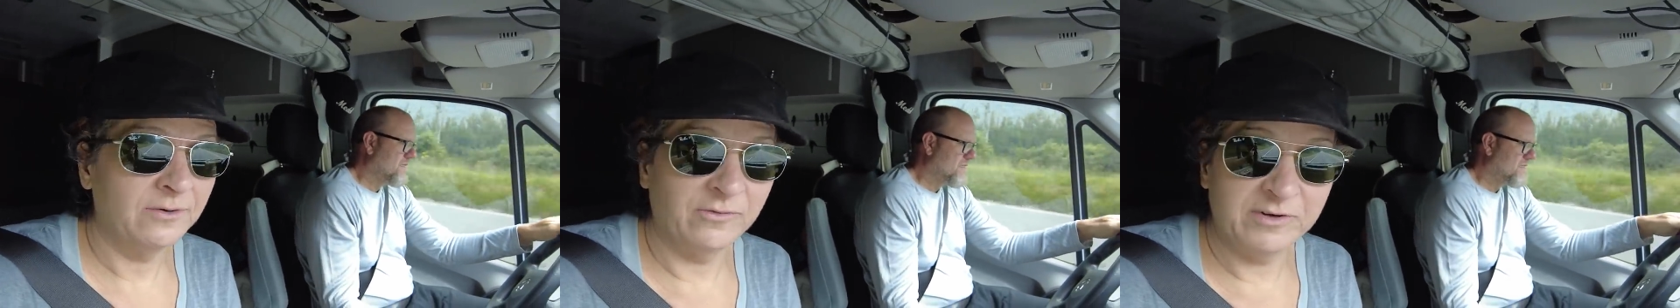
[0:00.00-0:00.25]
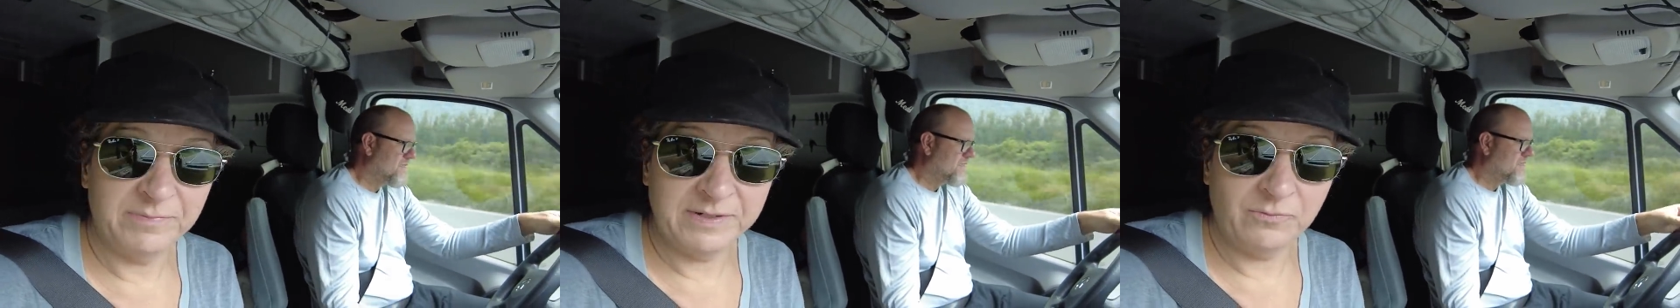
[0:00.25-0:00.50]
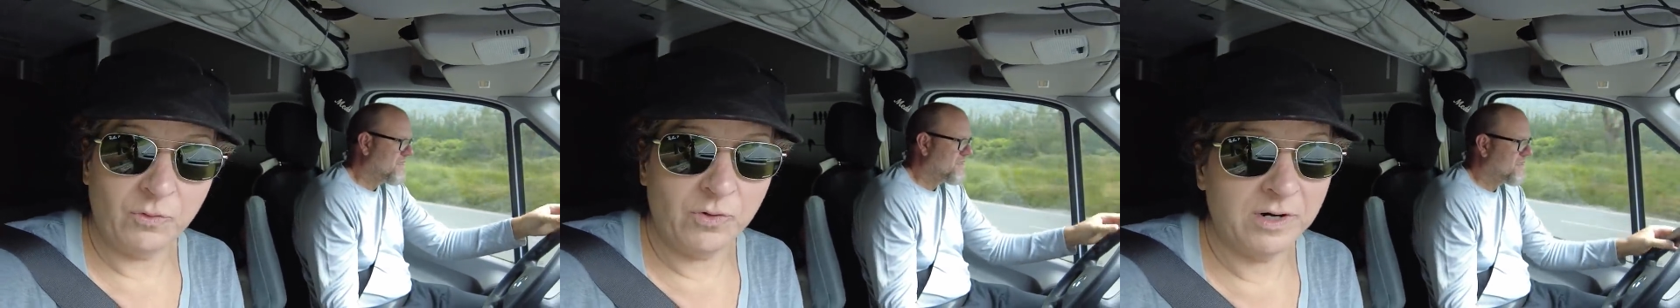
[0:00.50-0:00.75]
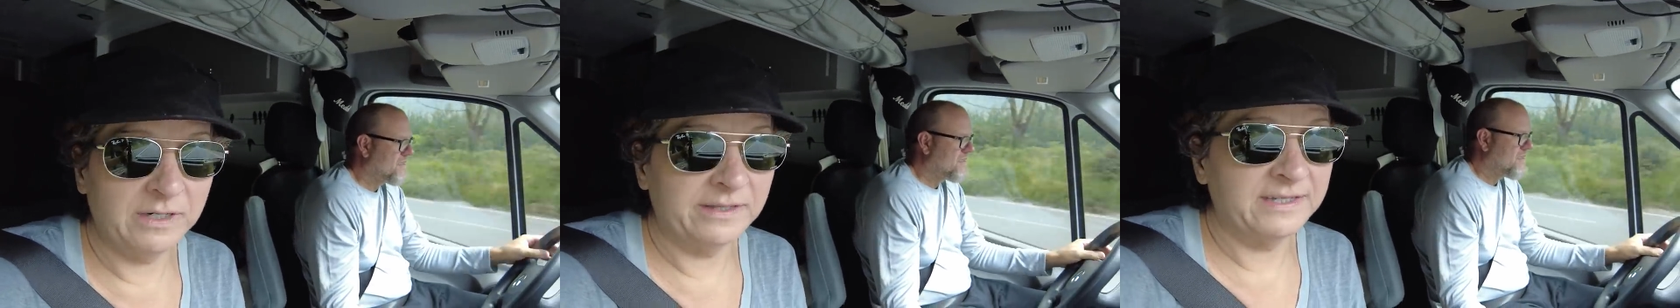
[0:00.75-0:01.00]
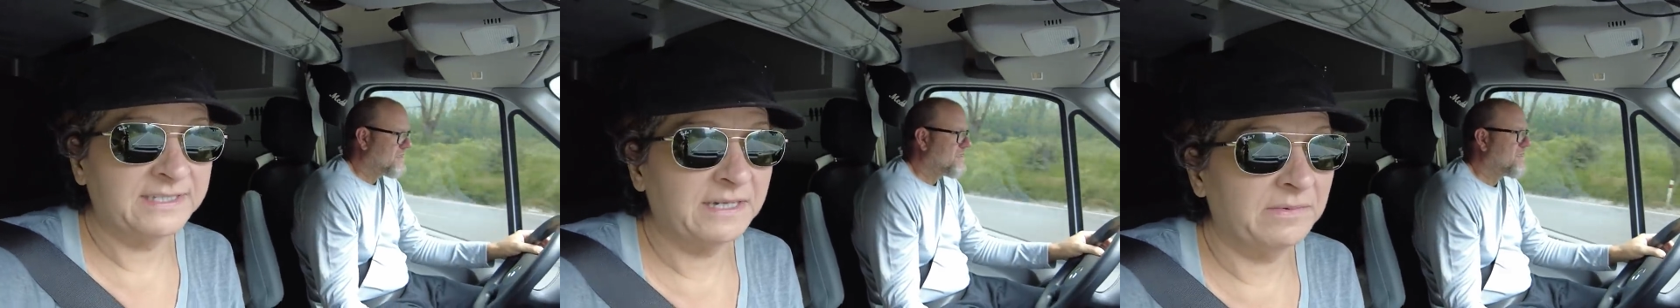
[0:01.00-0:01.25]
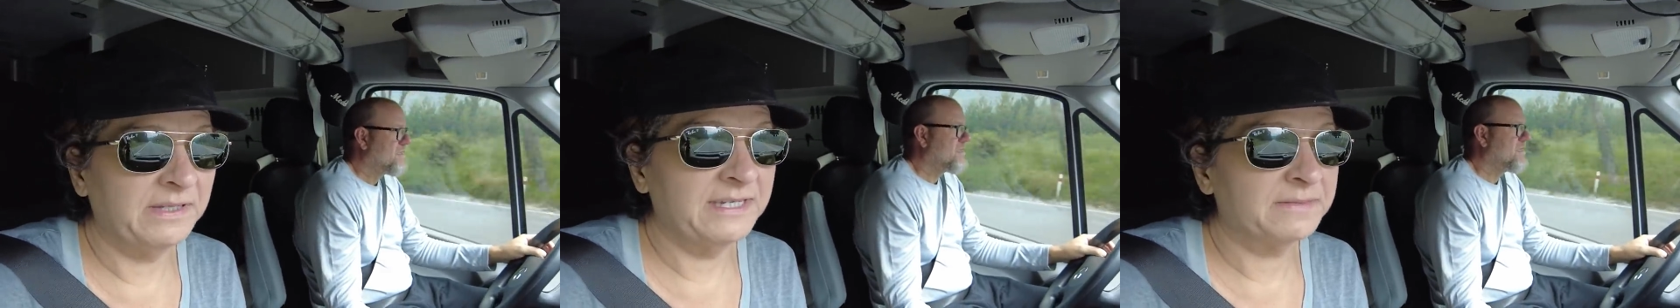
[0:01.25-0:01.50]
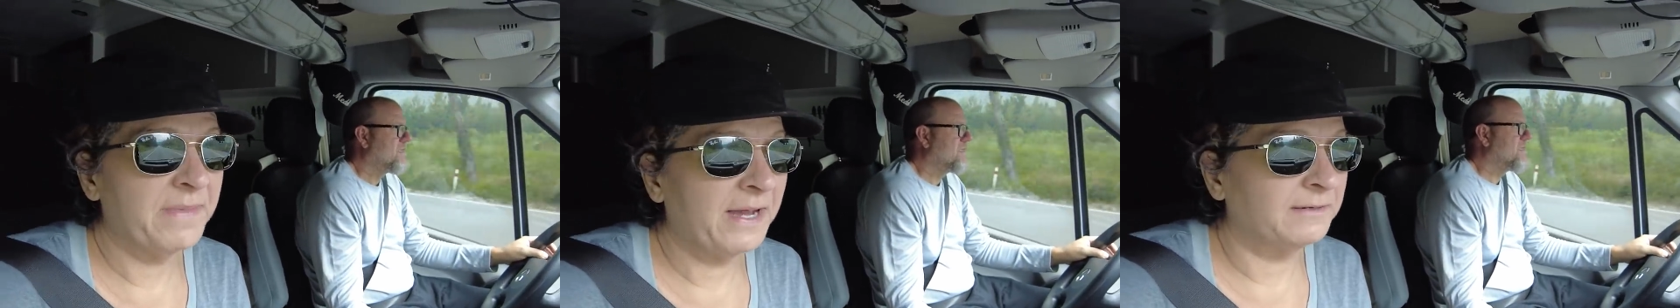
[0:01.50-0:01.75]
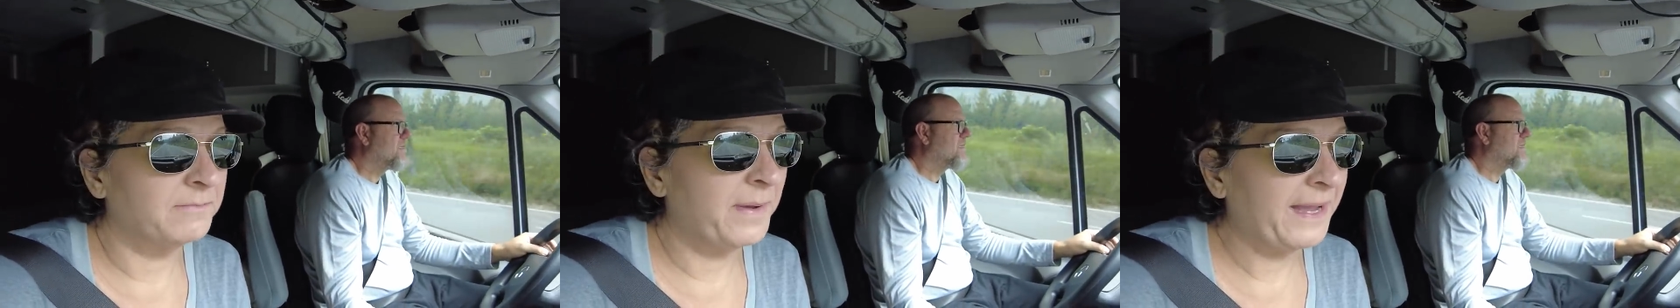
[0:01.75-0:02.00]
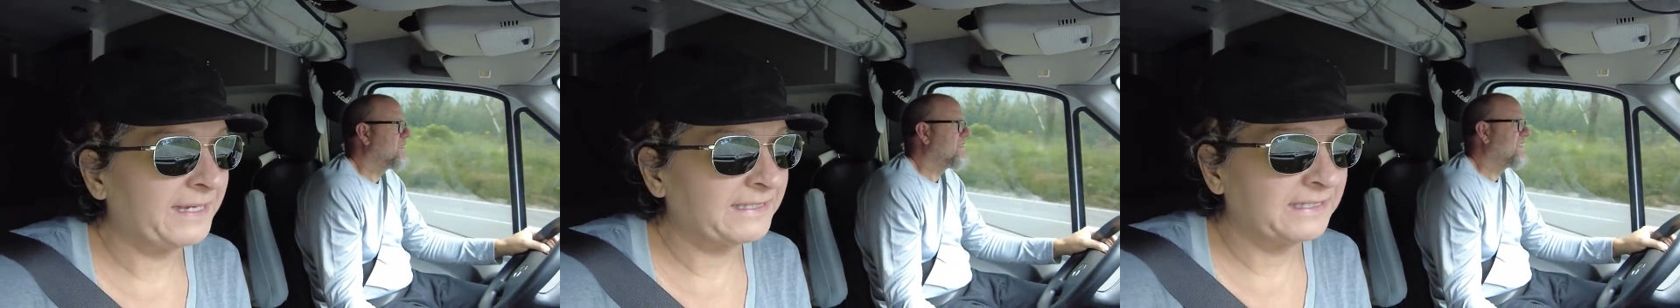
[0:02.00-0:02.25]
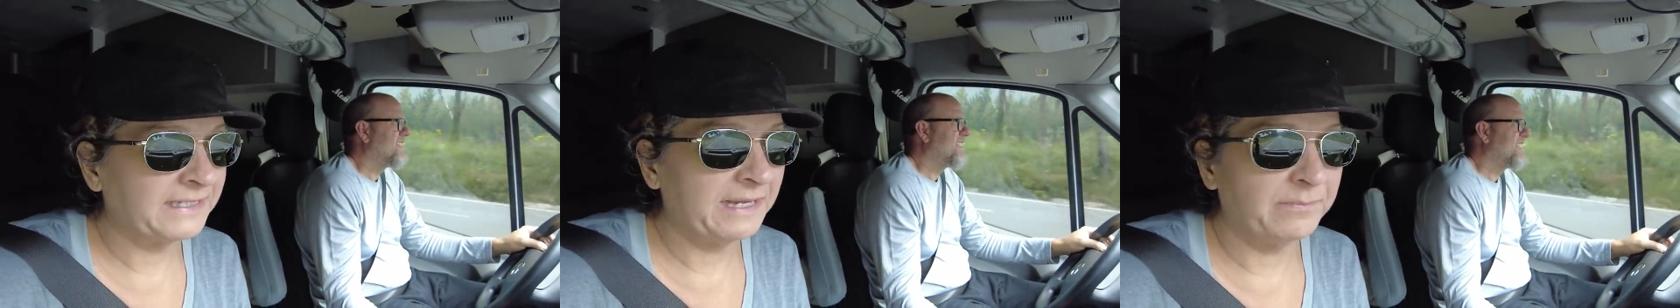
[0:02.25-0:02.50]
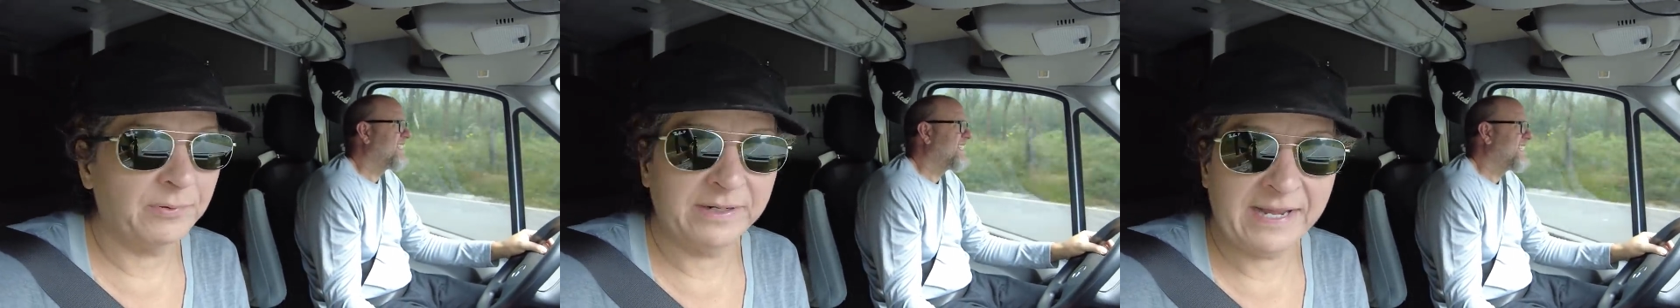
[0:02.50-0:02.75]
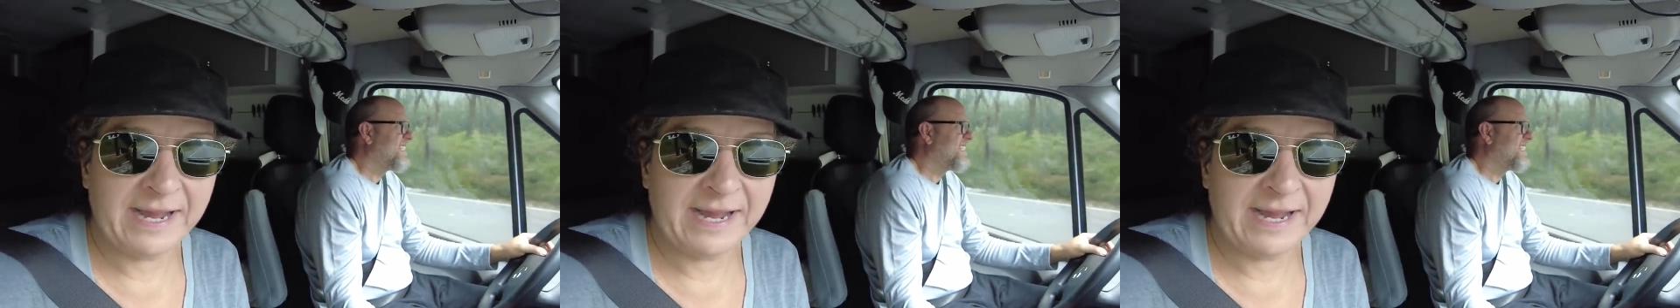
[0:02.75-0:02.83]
We've been warned that some of these mountain passes get pretty